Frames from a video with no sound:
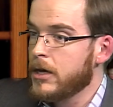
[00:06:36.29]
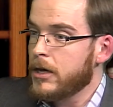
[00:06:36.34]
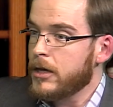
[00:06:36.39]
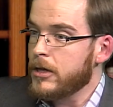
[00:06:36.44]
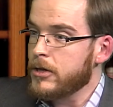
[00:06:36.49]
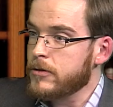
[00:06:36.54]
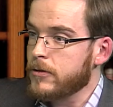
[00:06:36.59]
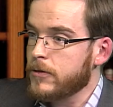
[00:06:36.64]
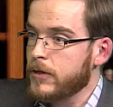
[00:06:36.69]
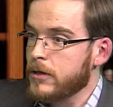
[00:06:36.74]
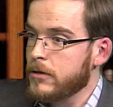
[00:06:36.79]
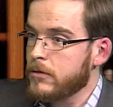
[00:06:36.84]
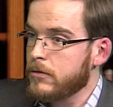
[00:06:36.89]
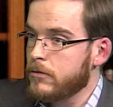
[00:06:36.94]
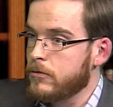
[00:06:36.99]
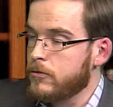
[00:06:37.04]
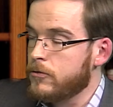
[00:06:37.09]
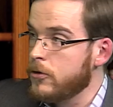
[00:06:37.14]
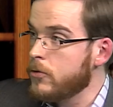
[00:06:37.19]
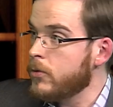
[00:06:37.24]
is to think,
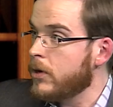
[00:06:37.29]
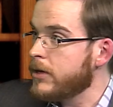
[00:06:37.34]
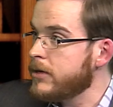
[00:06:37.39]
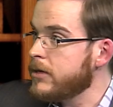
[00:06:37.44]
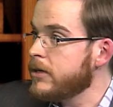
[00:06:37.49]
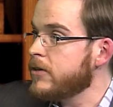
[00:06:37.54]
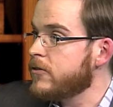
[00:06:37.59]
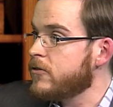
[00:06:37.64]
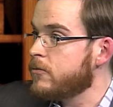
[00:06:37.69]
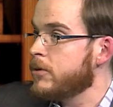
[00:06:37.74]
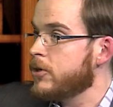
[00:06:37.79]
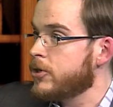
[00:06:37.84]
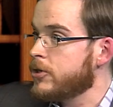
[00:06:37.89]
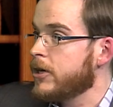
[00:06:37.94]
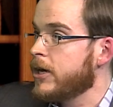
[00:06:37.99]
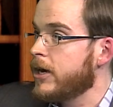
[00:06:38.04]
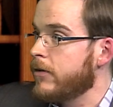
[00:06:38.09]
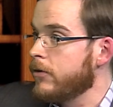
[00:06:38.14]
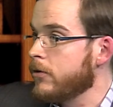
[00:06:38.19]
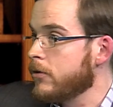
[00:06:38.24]
do I need to be
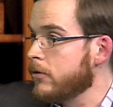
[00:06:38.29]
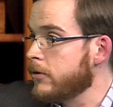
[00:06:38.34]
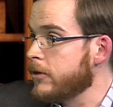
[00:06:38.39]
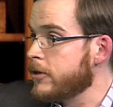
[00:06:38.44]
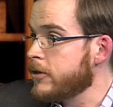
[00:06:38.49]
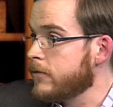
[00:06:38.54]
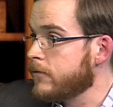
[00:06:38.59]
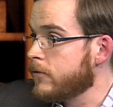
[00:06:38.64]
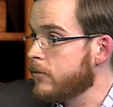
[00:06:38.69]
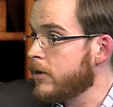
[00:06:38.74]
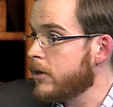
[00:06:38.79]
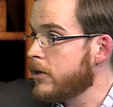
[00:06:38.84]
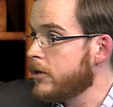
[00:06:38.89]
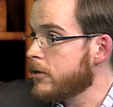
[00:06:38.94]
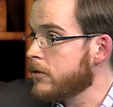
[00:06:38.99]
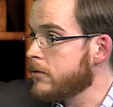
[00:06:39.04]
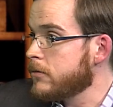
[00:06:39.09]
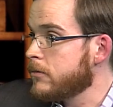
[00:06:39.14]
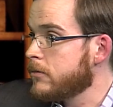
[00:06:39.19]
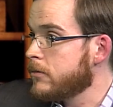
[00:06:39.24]
sharing all this
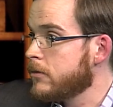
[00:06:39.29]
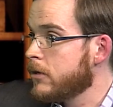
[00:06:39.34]
information?